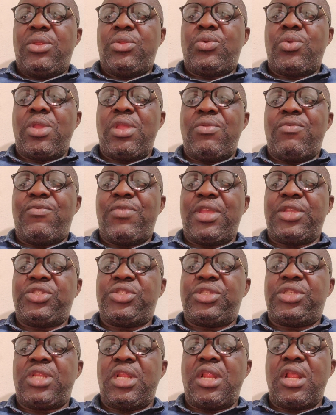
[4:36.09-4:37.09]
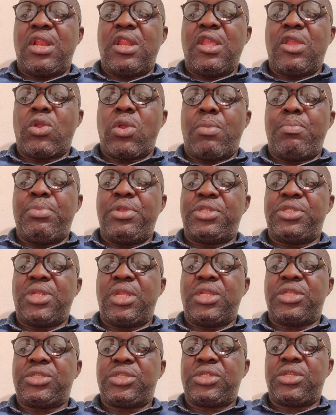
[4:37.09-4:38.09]
to invest in the liquor
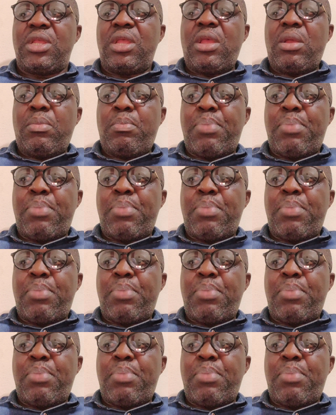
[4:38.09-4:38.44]
business,